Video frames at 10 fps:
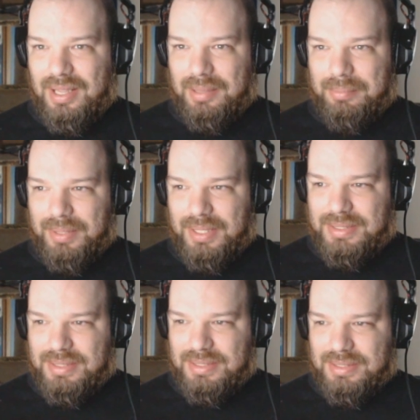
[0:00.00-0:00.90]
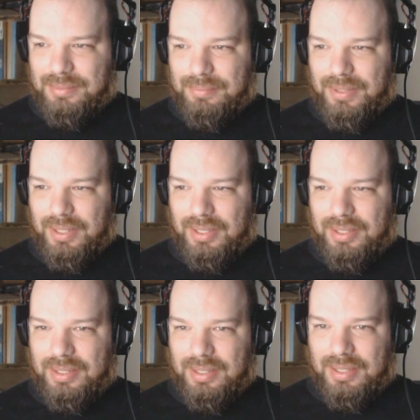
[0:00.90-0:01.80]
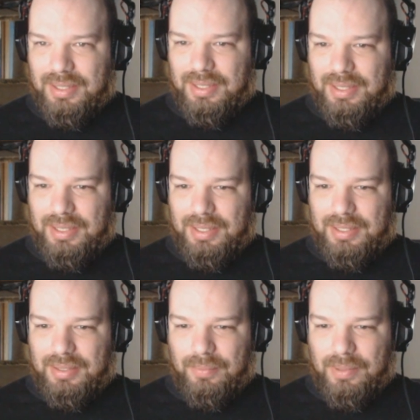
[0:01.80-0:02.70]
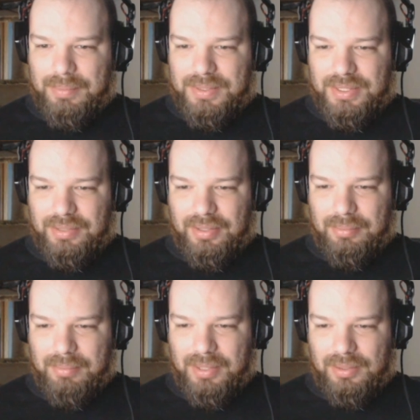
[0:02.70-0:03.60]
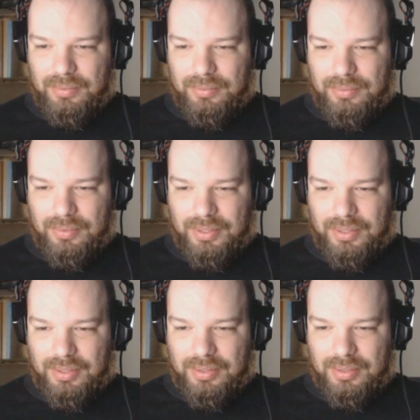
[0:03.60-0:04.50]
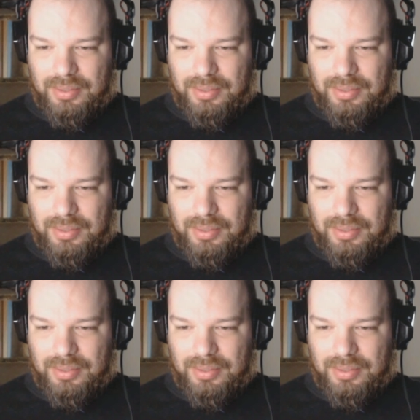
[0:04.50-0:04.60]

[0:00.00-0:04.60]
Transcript: and place it somewhere in the weapons area, my load order.